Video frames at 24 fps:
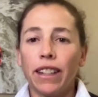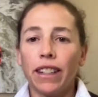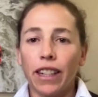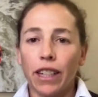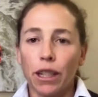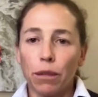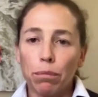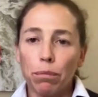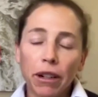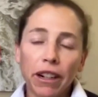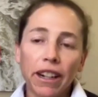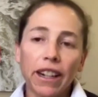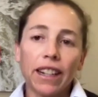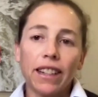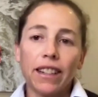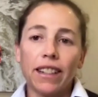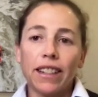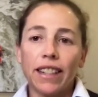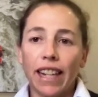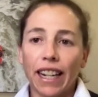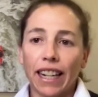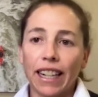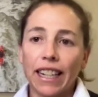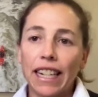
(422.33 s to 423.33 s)
experience,
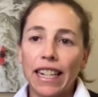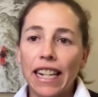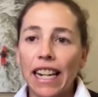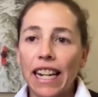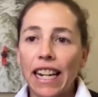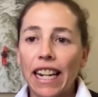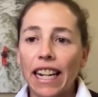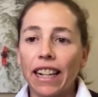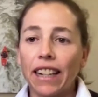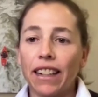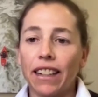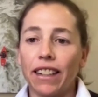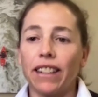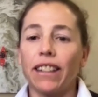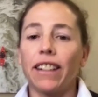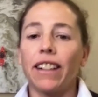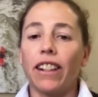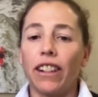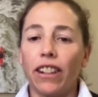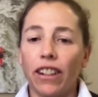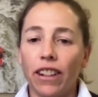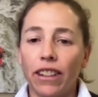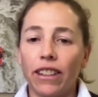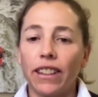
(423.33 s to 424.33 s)
technique,
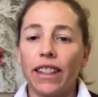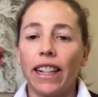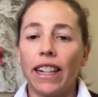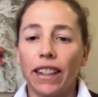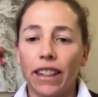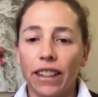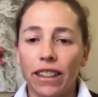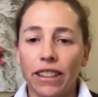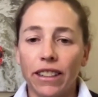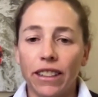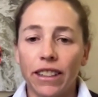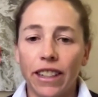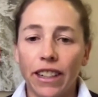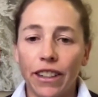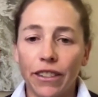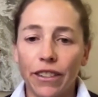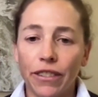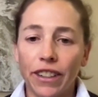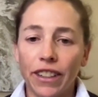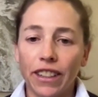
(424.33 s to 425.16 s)
and all that kind of stuff.